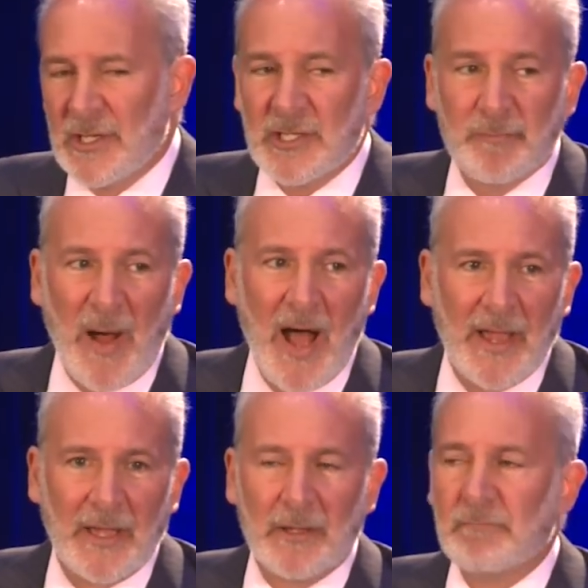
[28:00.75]
is
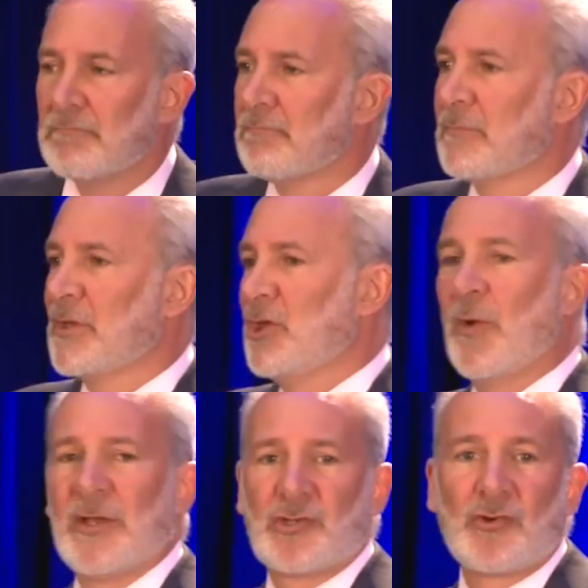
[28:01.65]
buying
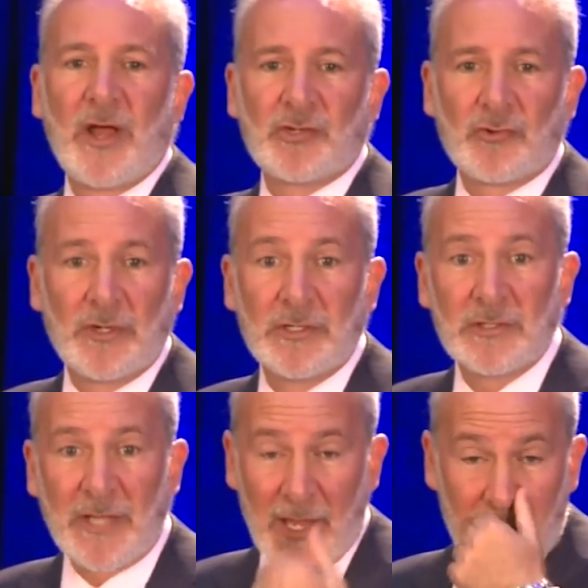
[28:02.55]
U.S.
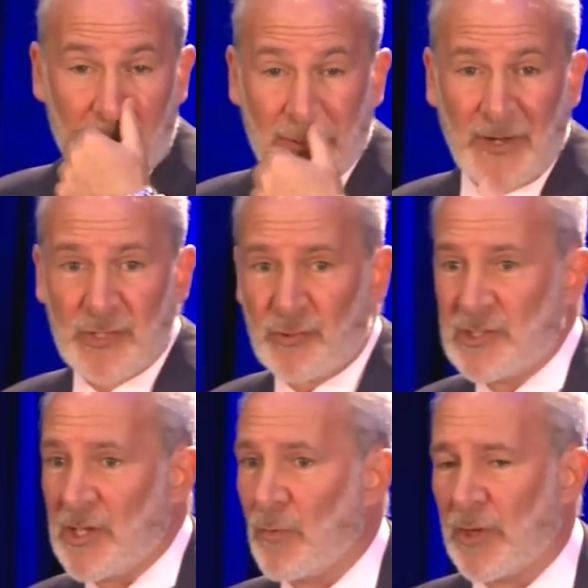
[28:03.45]
treasuries, 10 year
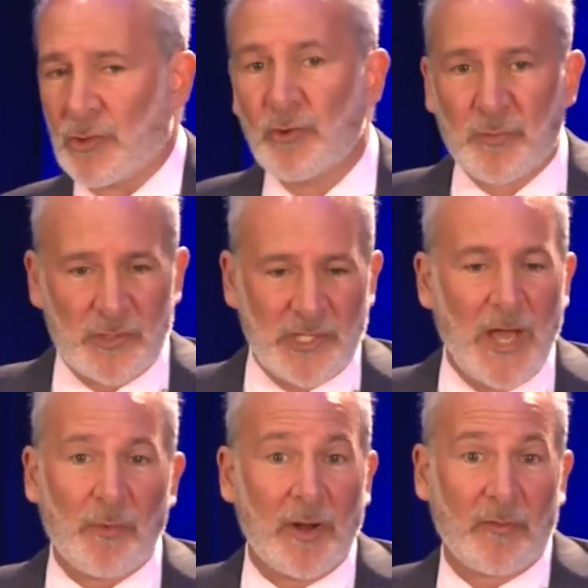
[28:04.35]
treasuries at what,
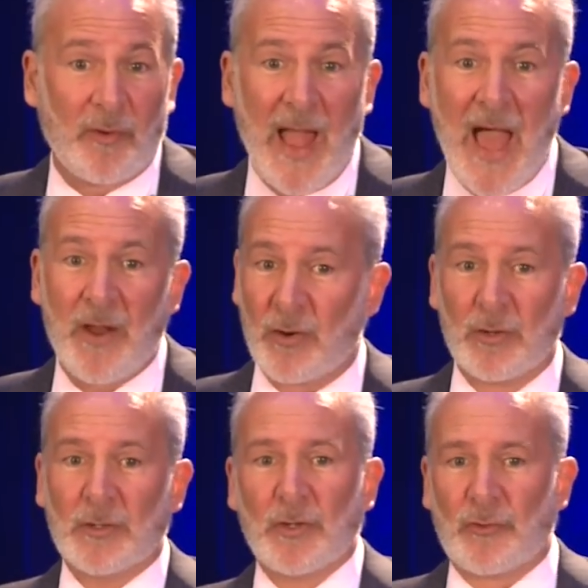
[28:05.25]
2%, whatever they're at, or
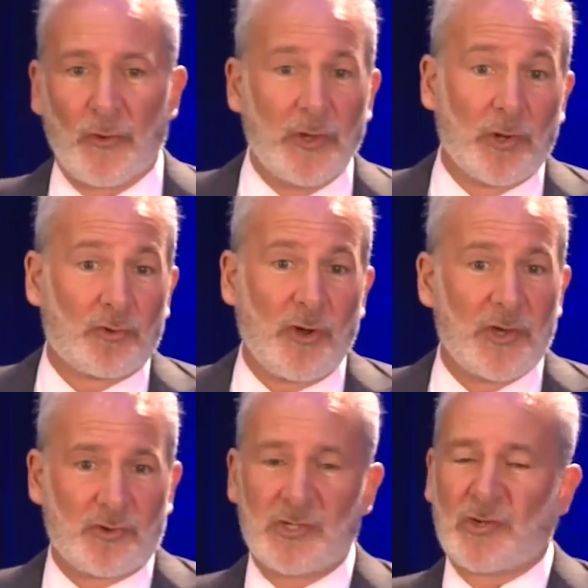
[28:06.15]
30 year
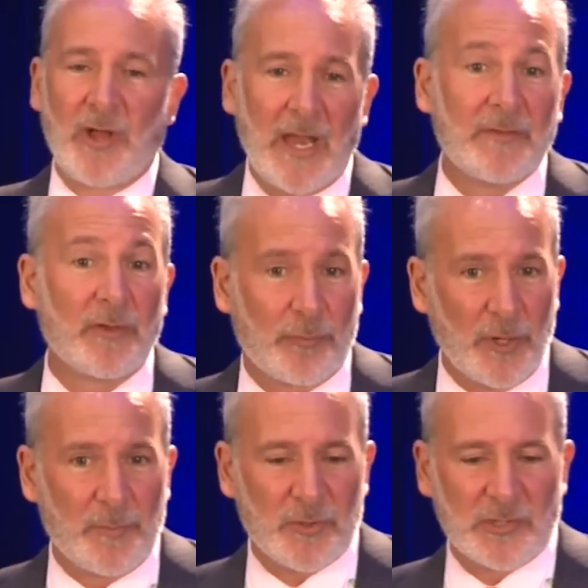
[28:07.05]
treasuries are not even
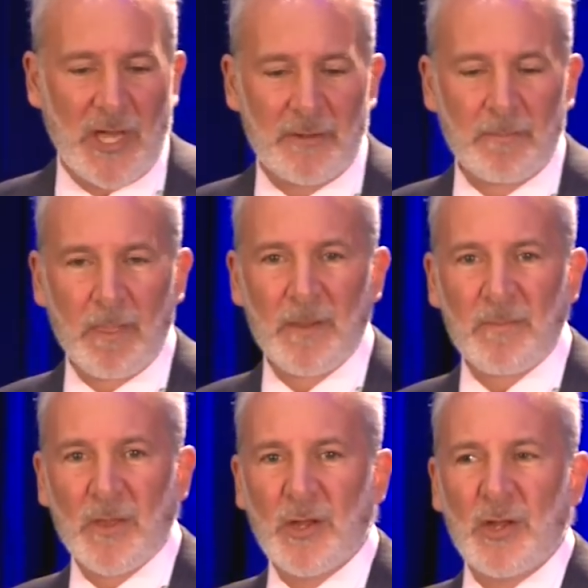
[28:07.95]
3%.
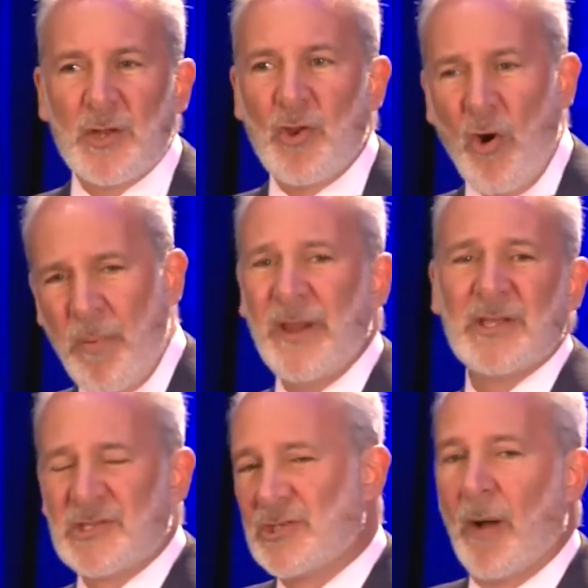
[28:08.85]

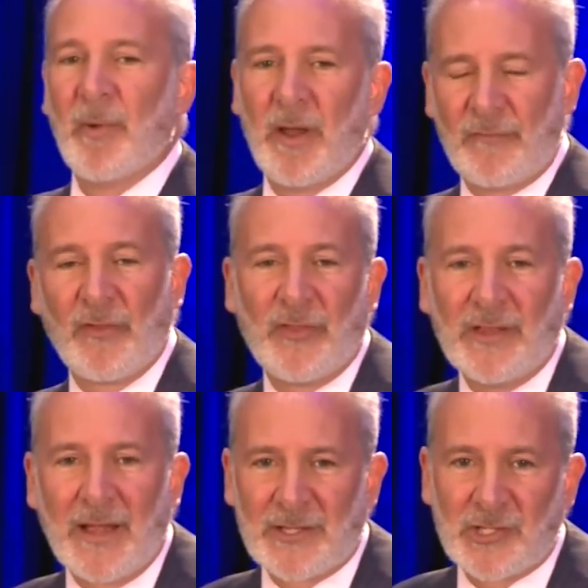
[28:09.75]
Nobody is dumb enough to
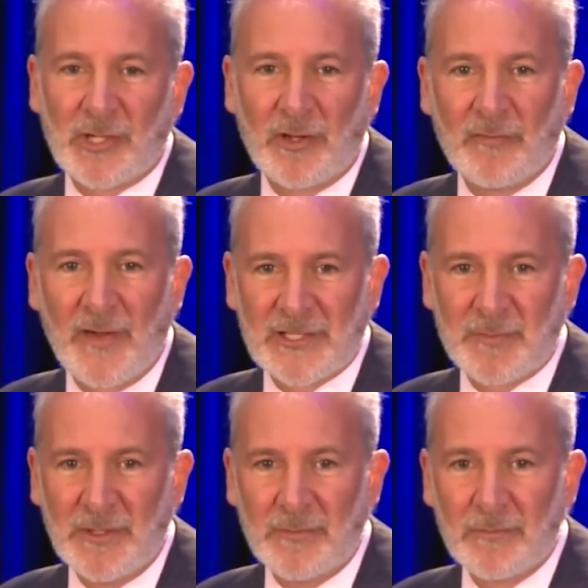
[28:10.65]
think that's a good
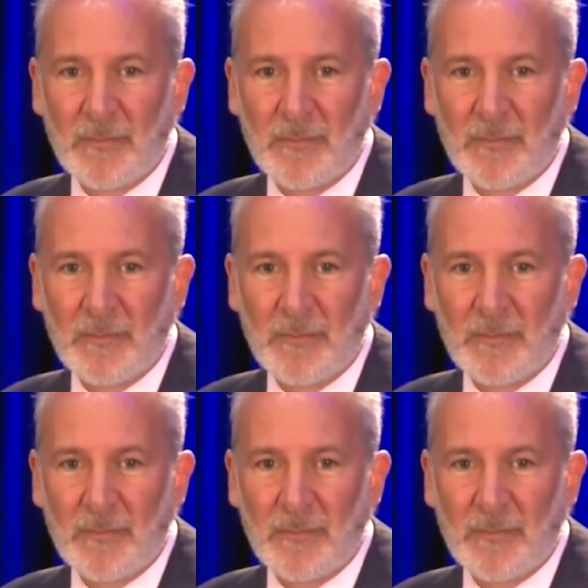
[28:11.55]
investment.